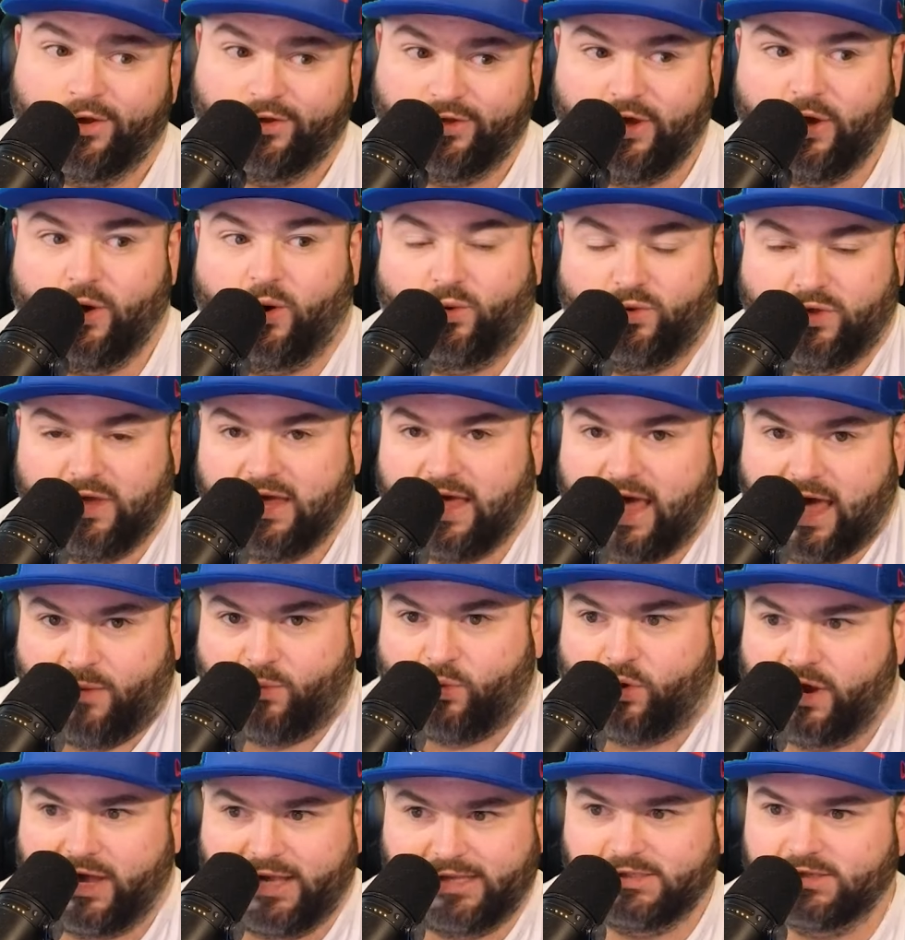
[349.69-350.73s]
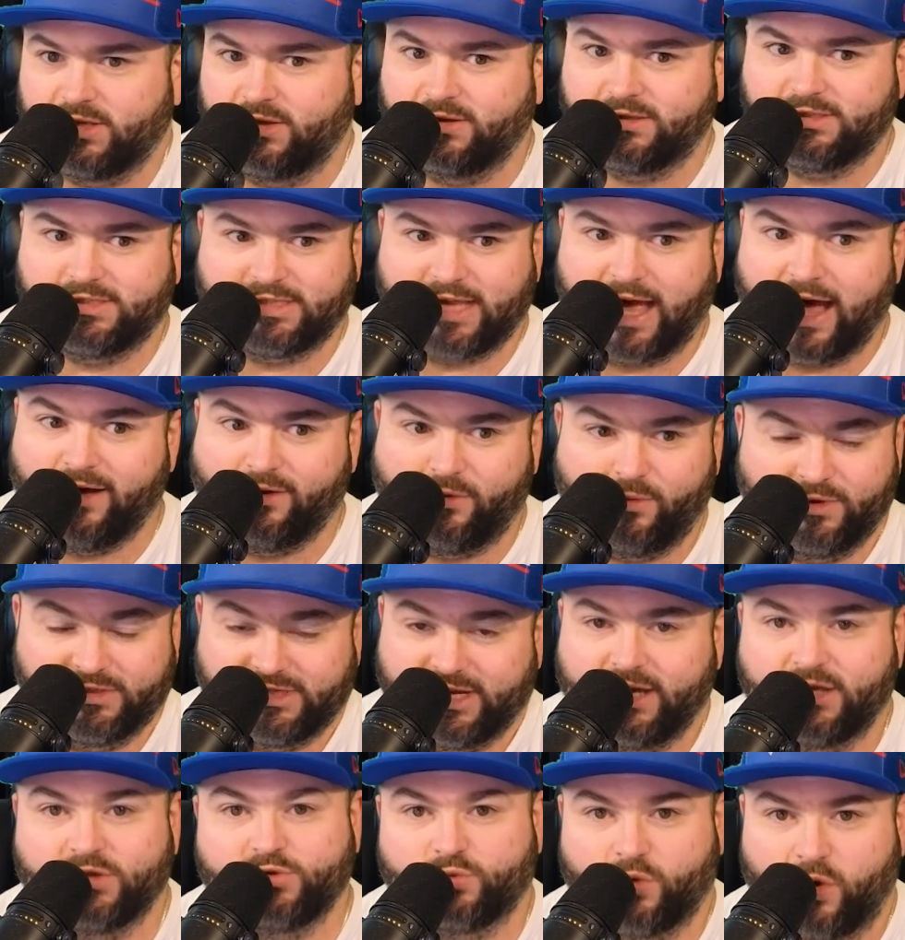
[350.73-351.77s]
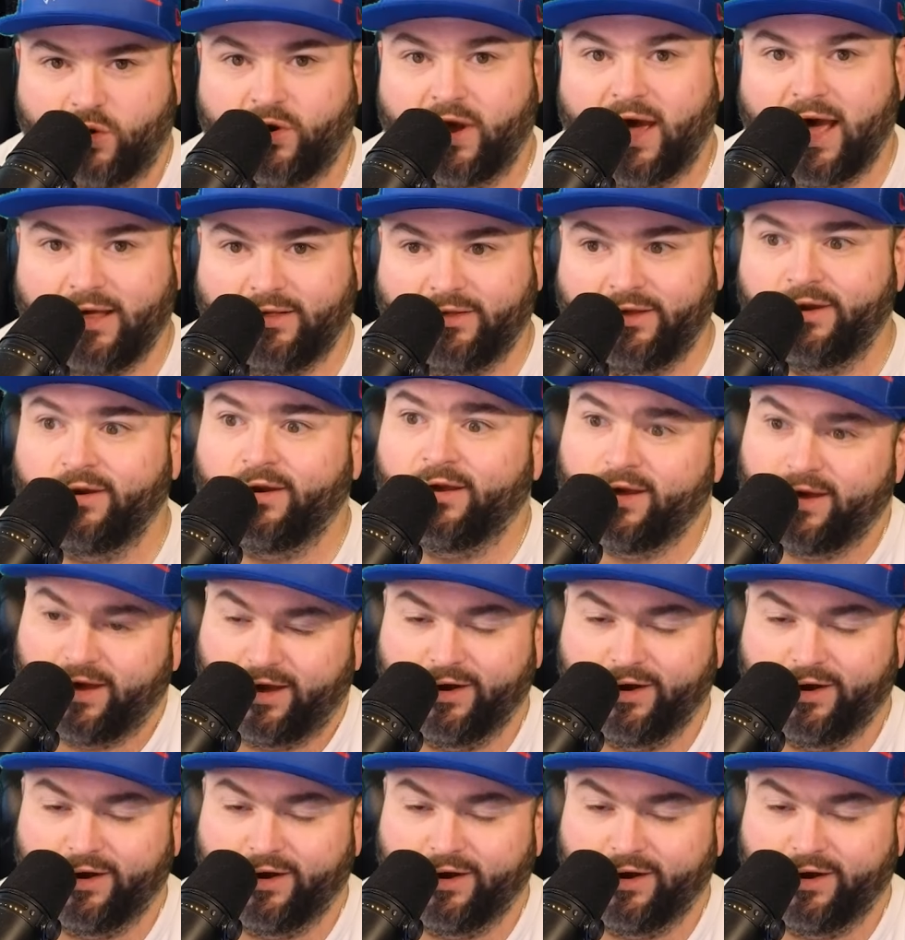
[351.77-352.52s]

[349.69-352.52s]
The only game where he's looked solid was against Rhode Island,